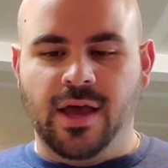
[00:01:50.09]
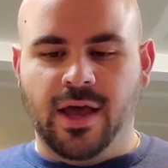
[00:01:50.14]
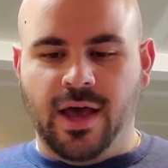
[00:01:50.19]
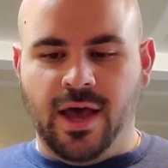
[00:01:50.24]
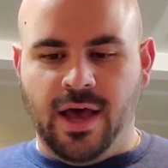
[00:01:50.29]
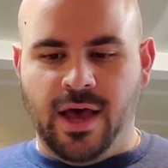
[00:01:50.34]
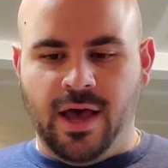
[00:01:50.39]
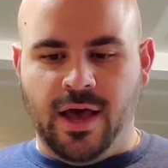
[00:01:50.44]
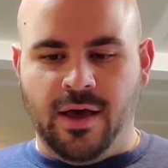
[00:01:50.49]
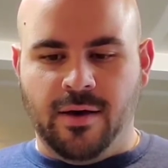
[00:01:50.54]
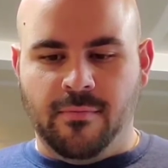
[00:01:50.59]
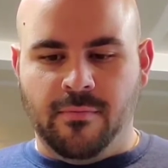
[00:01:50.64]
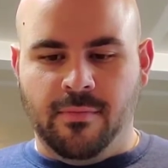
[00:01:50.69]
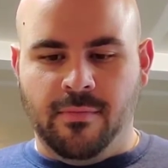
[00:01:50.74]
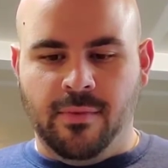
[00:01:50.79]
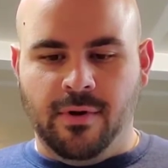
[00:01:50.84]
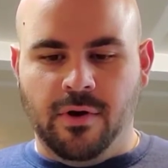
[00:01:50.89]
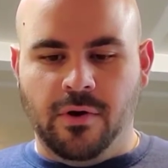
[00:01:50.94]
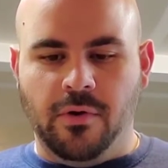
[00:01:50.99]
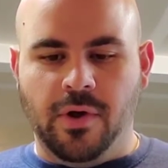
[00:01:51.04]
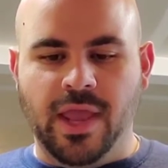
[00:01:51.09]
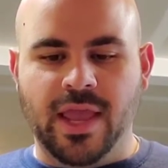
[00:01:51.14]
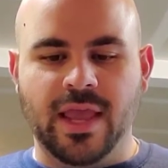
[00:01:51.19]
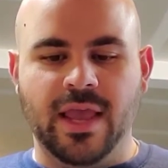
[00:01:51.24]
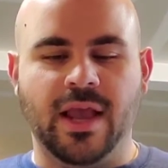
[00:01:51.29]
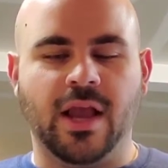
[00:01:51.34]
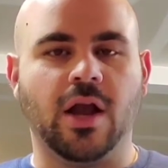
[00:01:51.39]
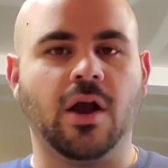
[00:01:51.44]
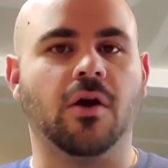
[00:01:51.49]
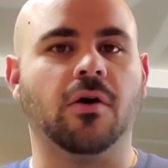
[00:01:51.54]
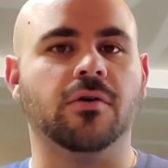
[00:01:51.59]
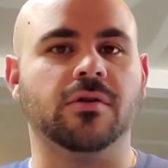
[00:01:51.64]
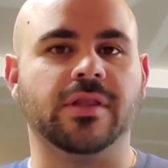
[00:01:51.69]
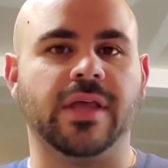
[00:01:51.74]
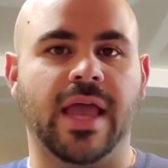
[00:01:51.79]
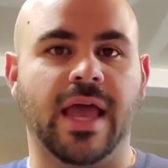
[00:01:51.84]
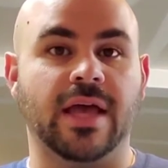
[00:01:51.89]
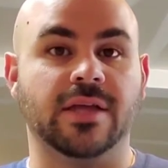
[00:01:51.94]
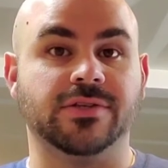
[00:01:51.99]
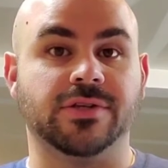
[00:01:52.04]
who he
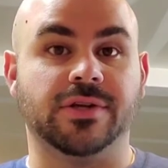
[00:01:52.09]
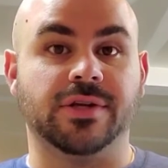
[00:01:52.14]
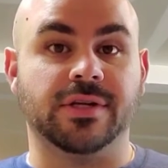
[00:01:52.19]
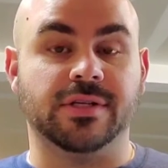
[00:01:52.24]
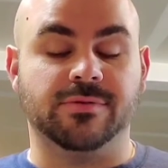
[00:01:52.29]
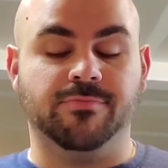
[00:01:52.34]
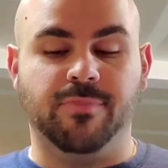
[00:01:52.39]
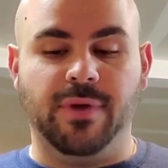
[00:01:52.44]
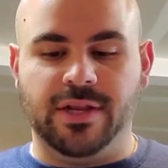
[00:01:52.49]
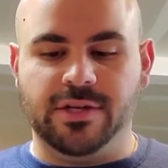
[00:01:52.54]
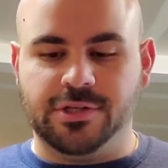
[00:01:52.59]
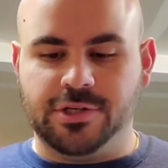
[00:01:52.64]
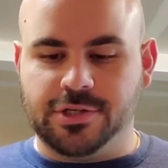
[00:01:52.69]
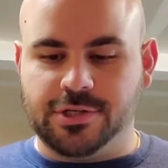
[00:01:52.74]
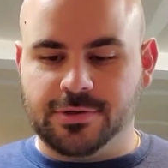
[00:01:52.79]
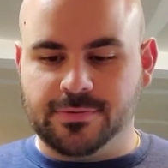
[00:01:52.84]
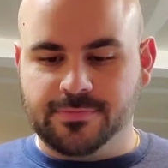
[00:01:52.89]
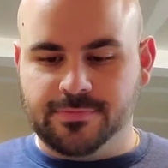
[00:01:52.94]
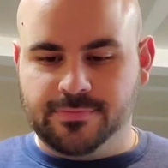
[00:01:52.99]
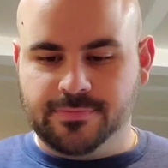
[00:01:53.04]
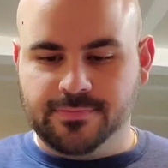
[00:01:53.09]
currently has on his bench.